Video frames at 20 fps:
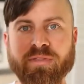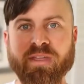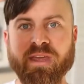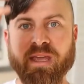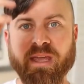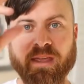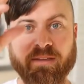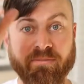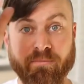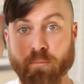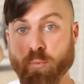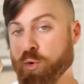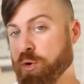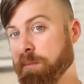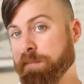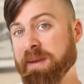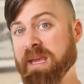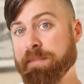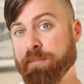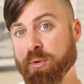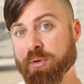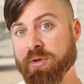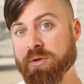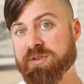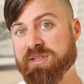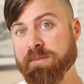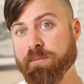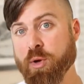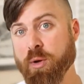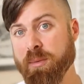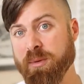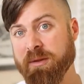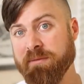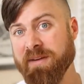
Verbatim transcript: think if more people are using mobile